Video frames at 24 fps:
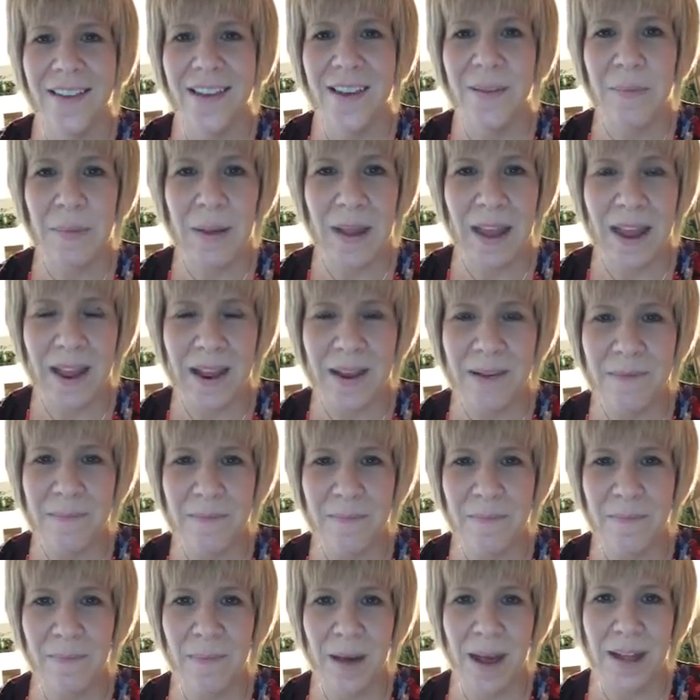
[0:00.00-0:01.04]
NBA
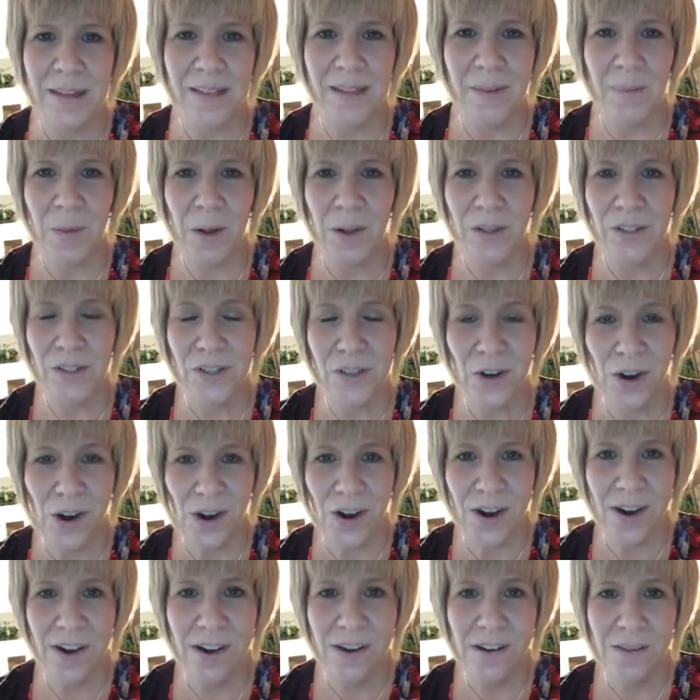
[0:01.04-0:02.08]
basketball
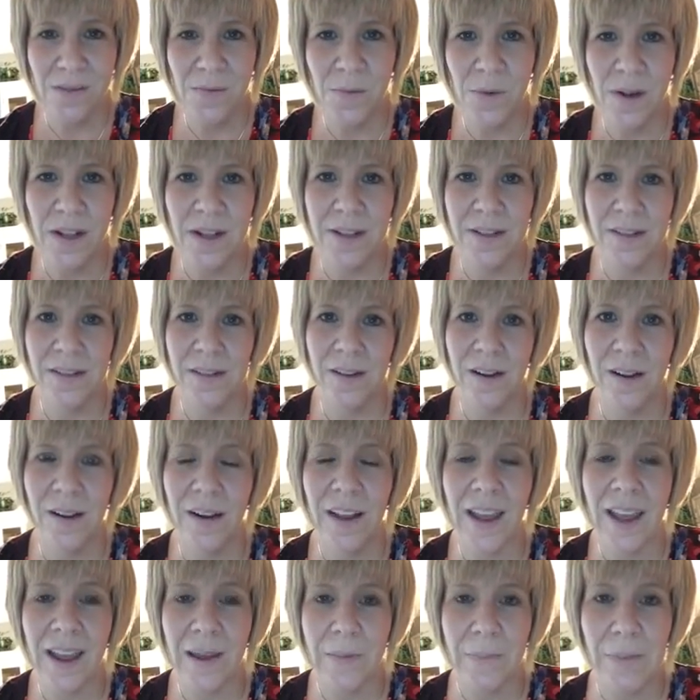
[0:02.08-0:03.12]
star, was on
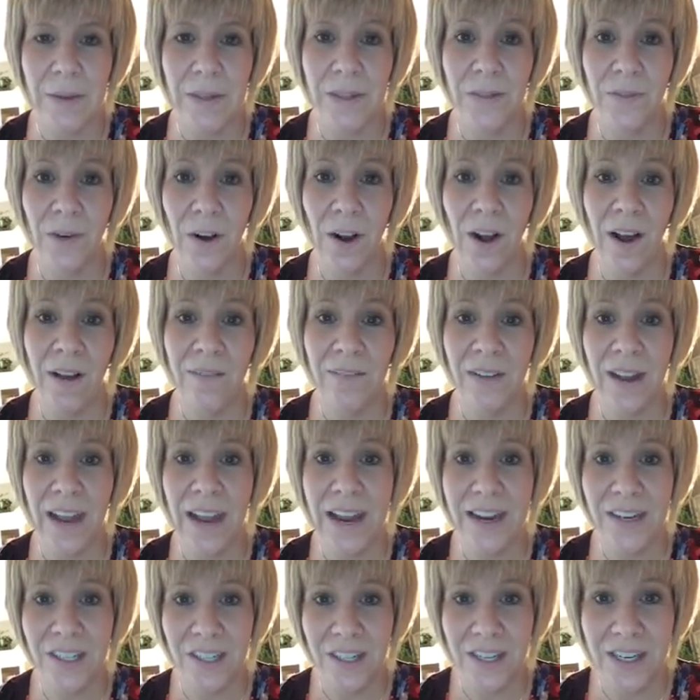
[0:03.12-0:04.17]
campus for
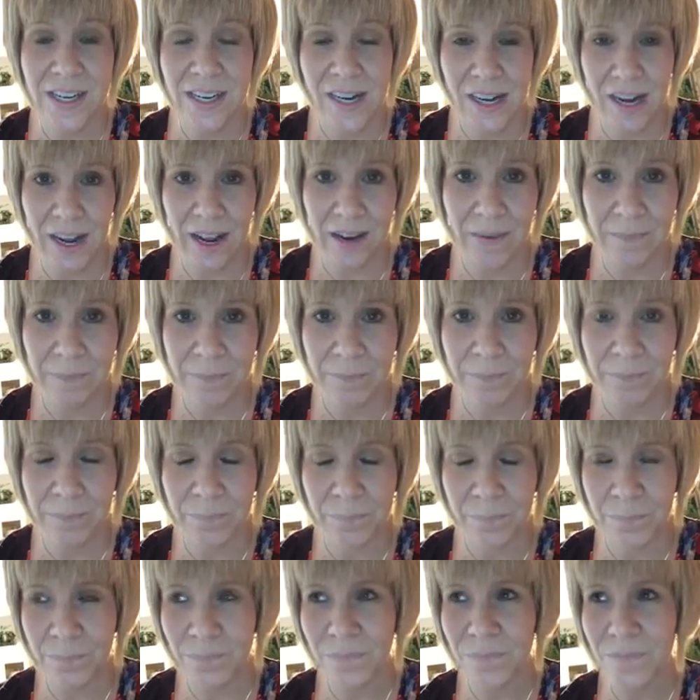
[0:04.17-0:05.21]
convocation today.
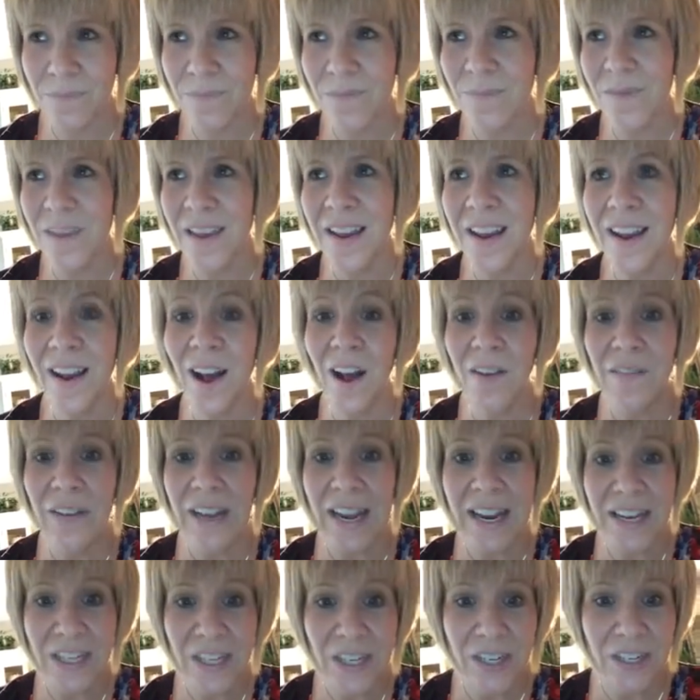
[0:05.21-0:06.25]
And
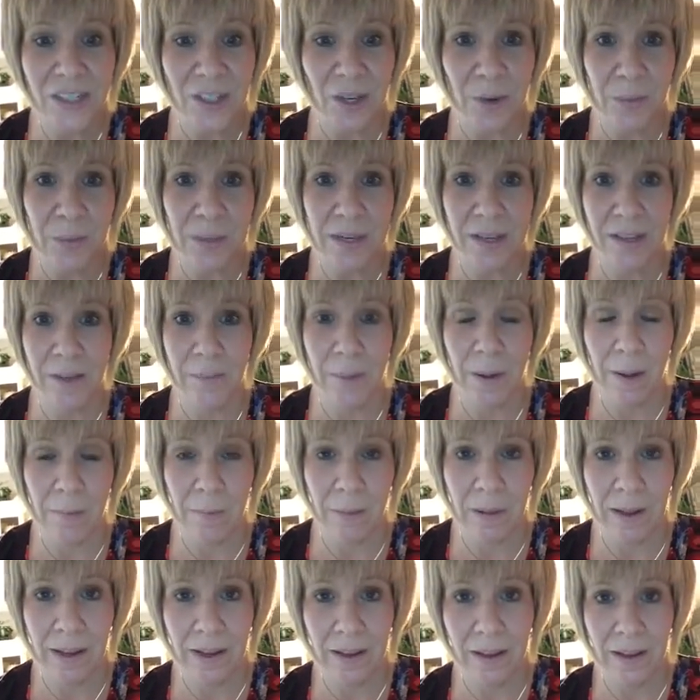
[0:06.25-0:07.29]
convocation is open to the
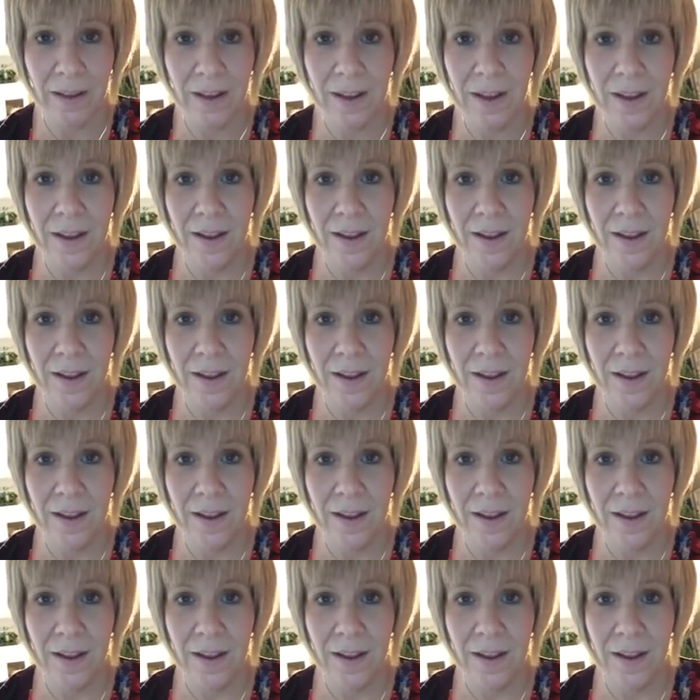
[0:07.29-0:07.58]
public.